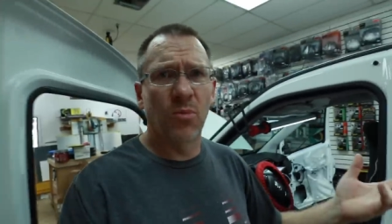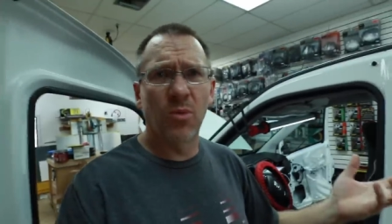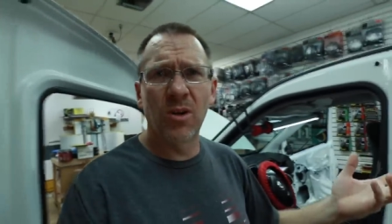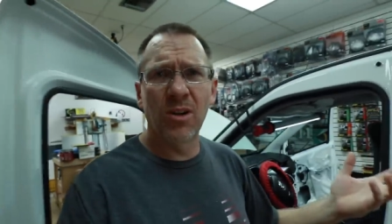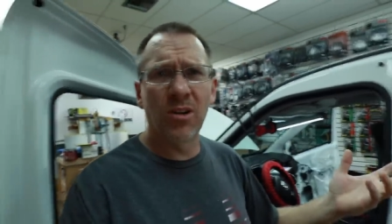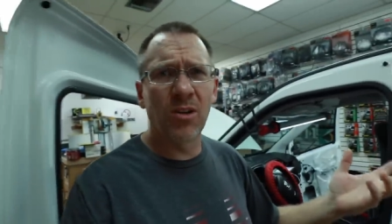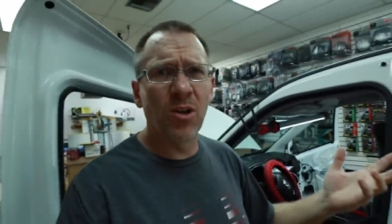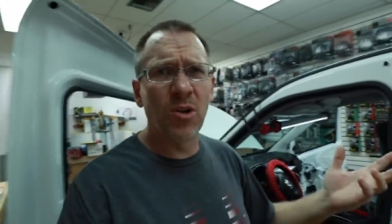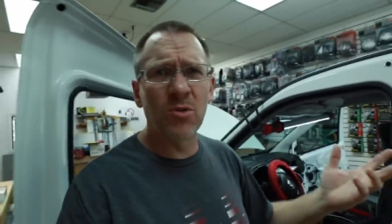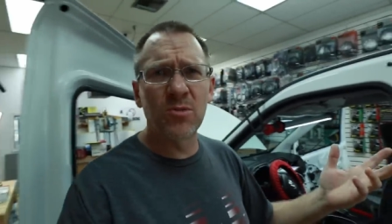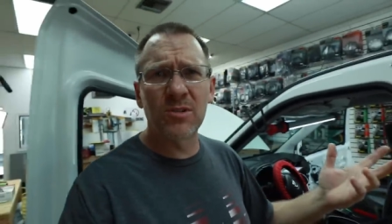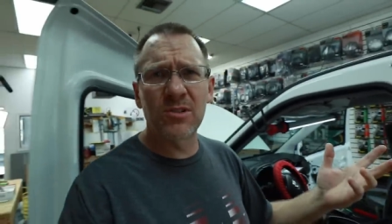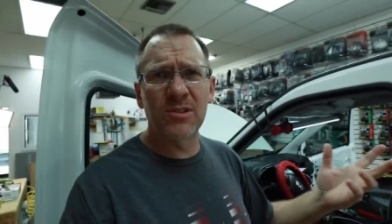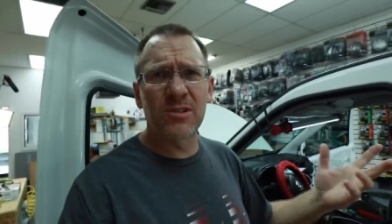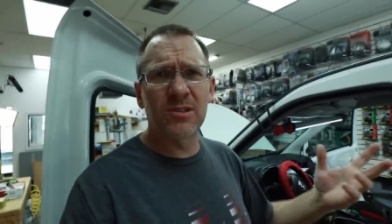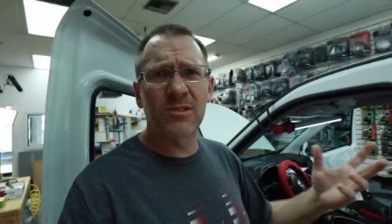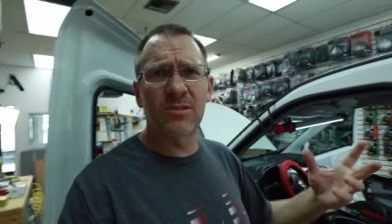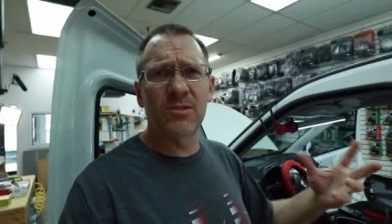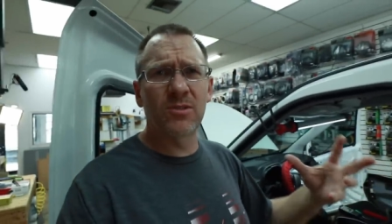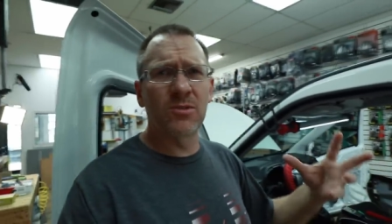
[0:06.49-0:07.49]
What are load
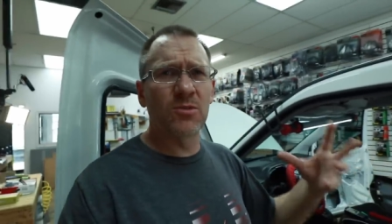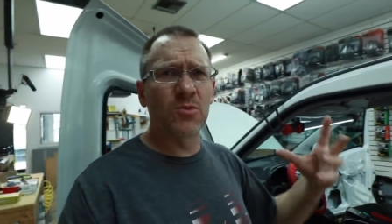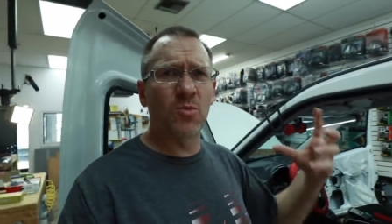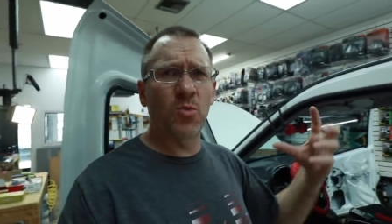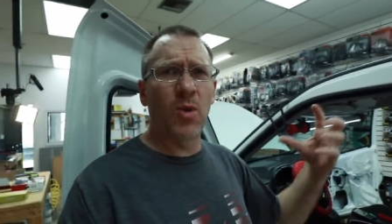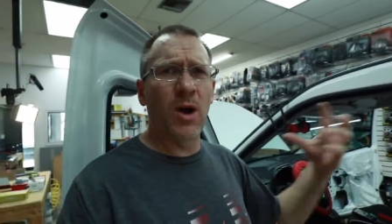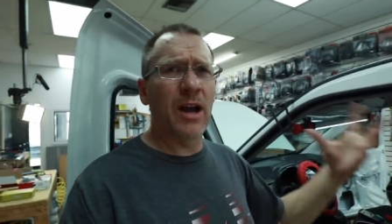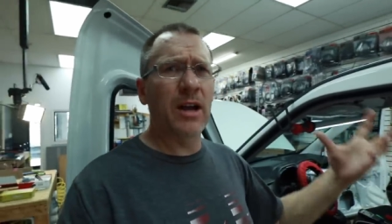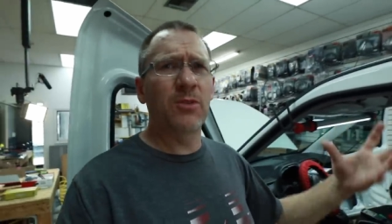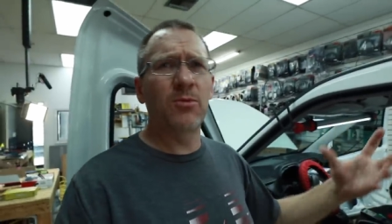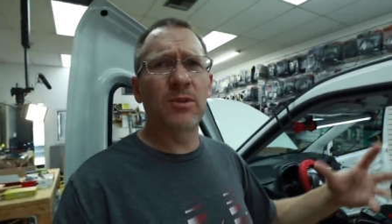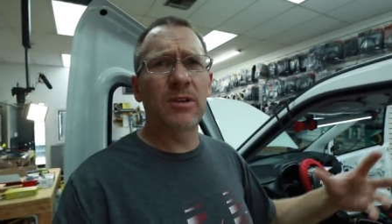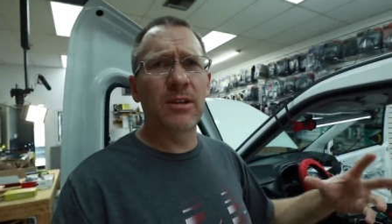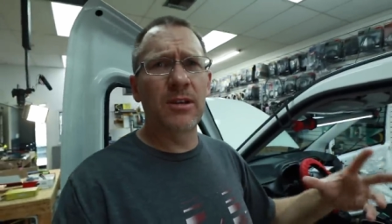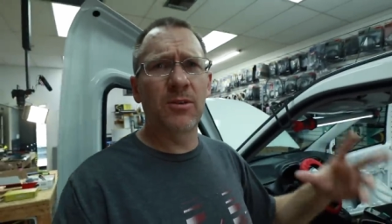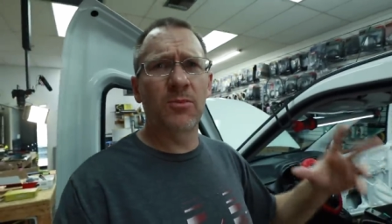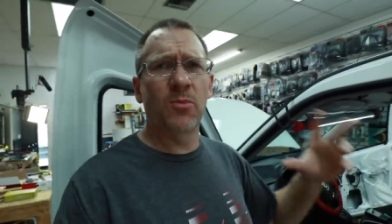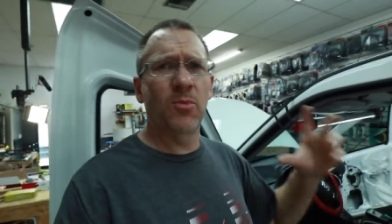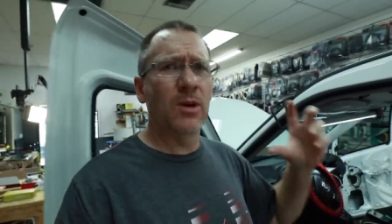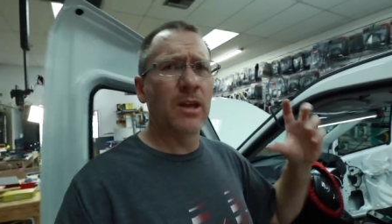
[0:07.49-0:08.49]
resistors? Why do we
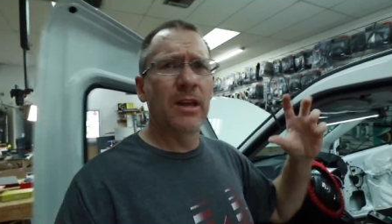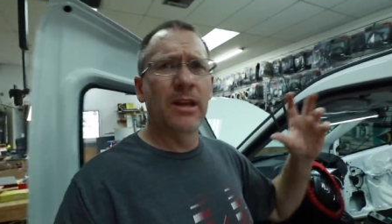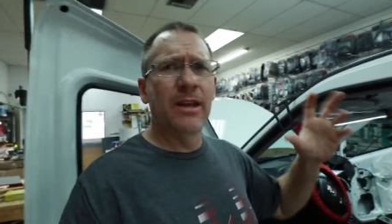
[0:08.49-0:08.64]
need them?